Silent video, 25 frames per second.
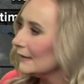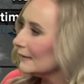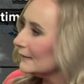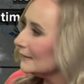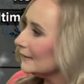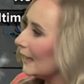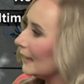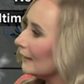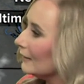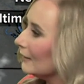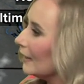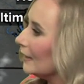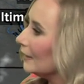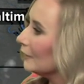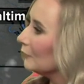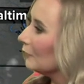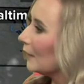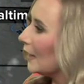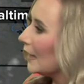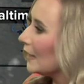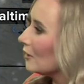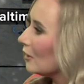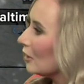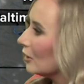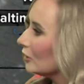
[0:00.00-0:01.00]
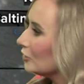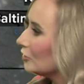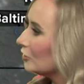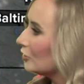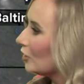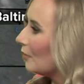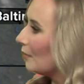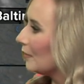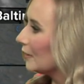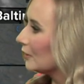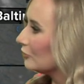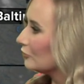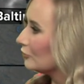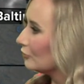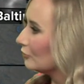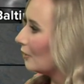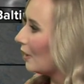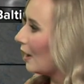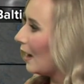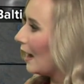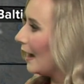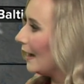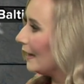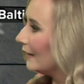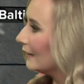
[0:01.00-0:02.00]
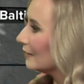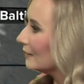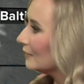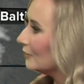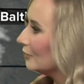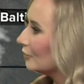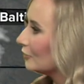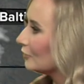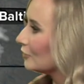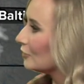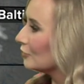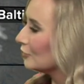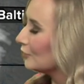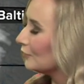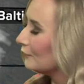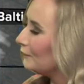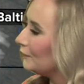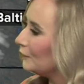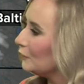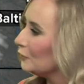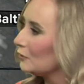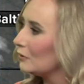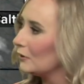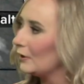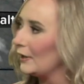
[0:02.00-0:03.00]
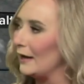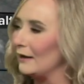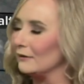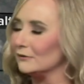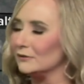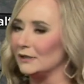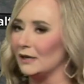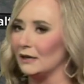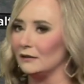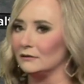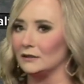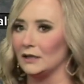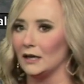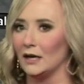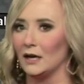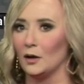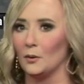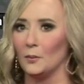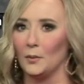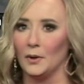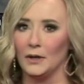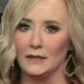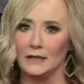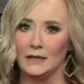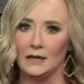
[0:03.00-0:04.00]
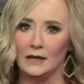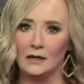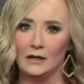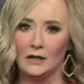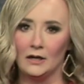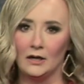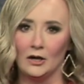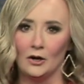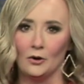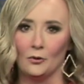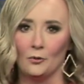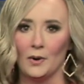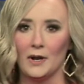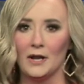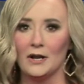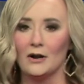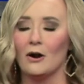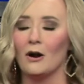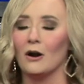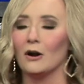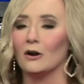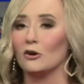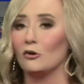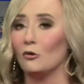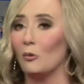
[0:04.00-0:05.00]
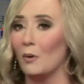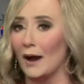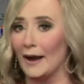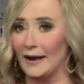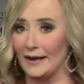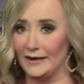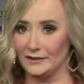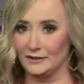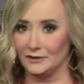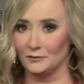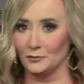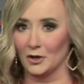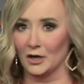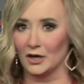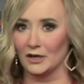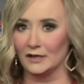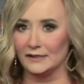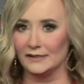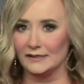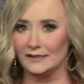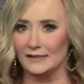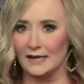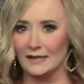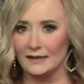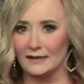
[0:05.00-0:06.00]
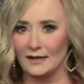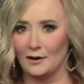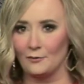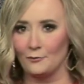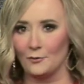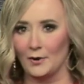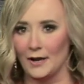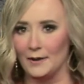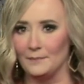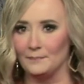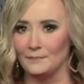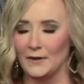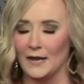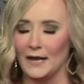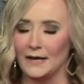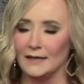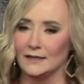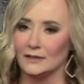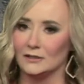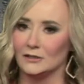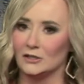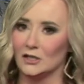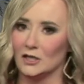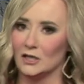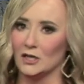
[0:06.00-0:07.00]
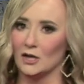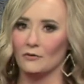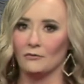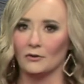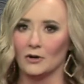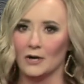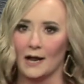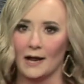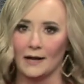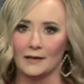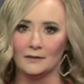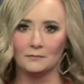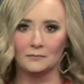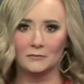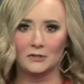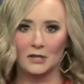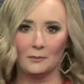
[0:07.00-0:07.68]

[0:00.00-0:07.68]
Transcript: Satellite and radar showing dry conditions, a few clouds out there, but we are quiet, and we're going to stay that way heading into the overnight.